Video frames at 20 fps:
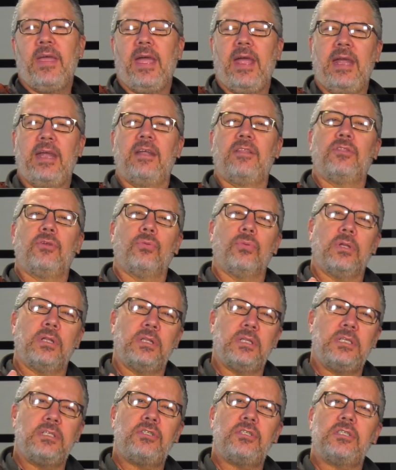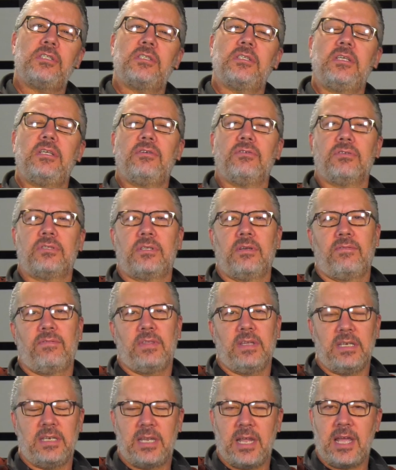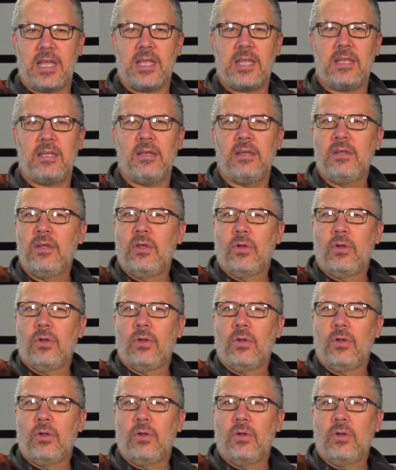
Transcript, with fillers: And the religious leaders of the day